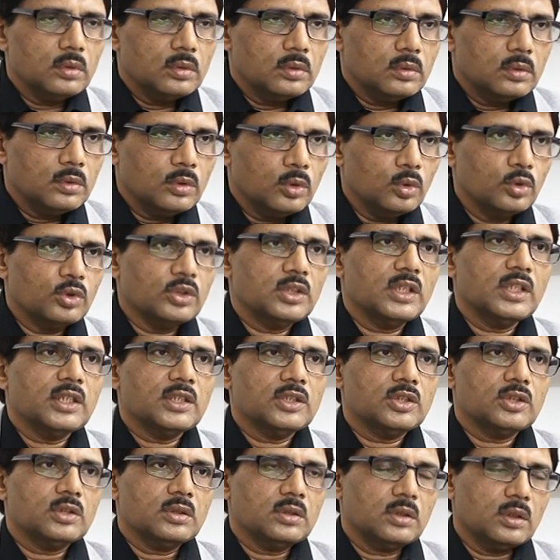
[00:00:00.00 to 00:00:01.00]

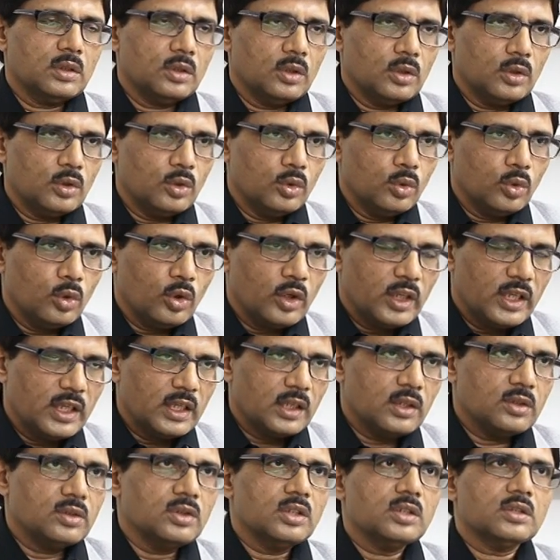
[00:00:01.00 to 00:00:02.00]
dosage, low
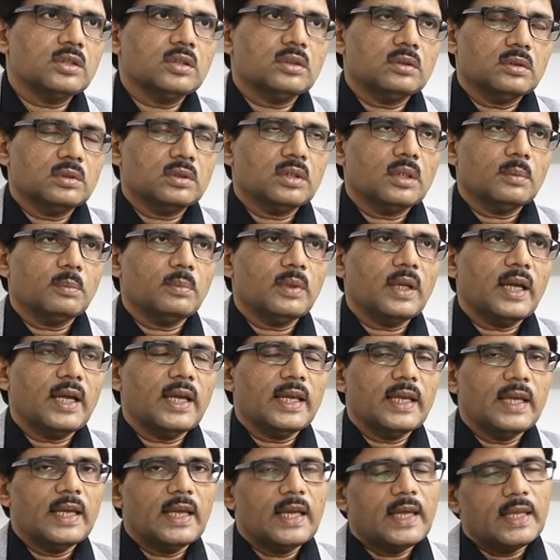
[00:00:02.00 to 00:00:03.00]
energy supply,
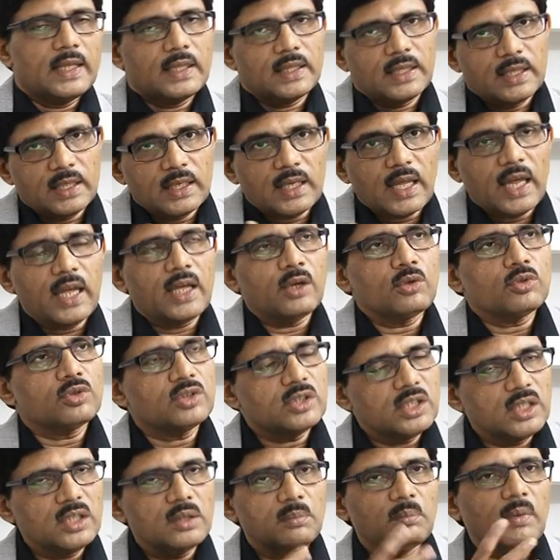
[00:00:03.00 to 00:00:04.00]
and then I have
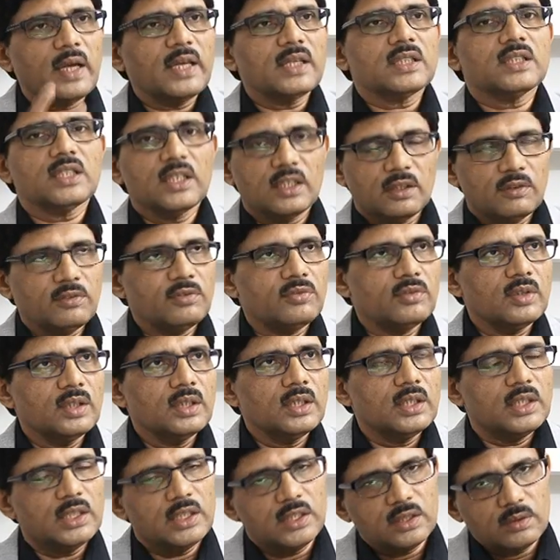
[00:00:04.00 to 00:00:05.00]
seen myself
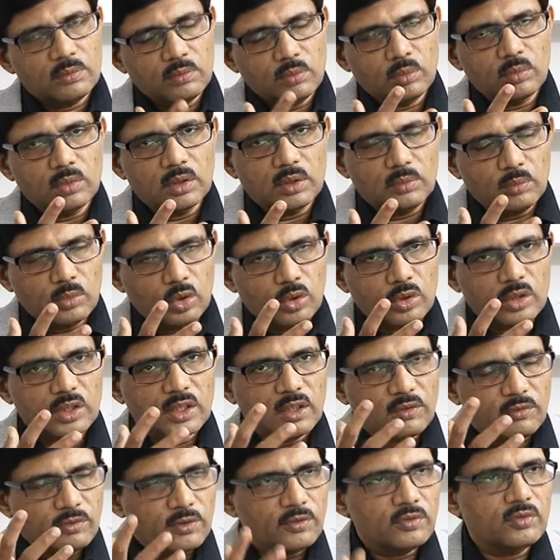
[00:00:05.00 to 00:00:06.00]
in more
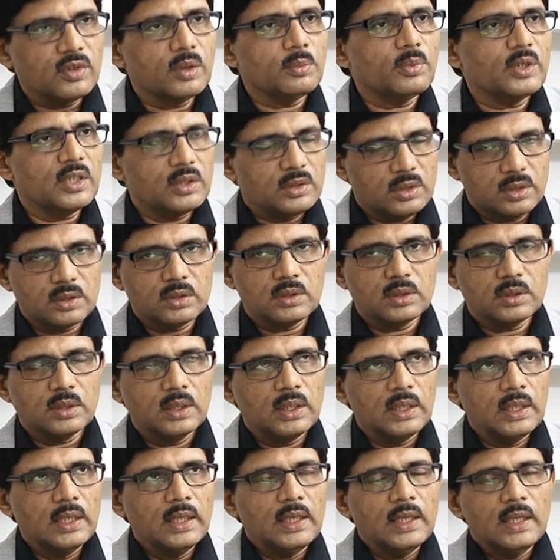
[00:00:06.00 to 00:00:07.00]
than 50 patients
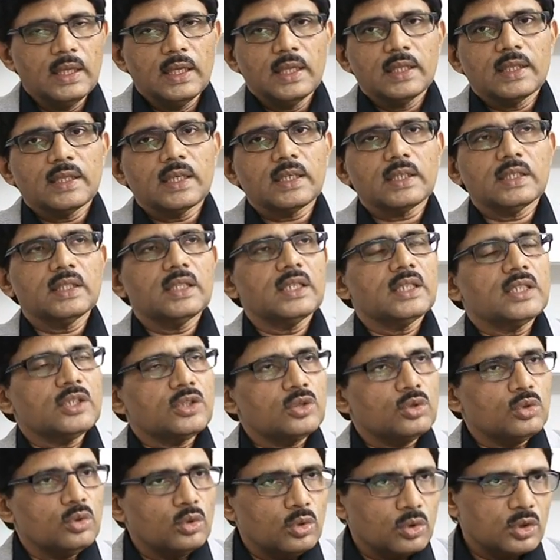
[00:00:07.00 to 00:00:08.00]
that there is
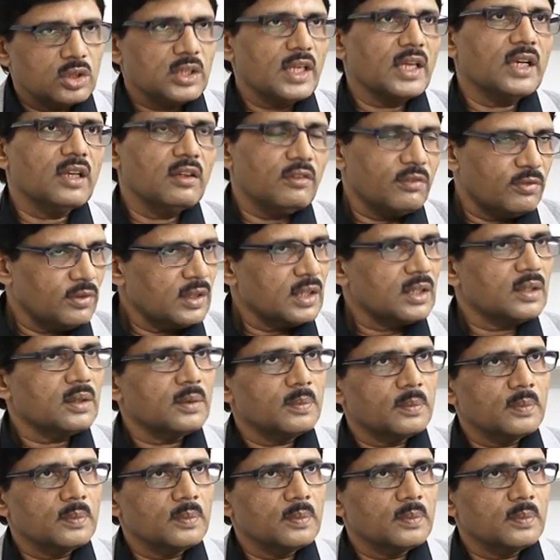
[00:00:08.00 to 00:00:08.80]
no side effect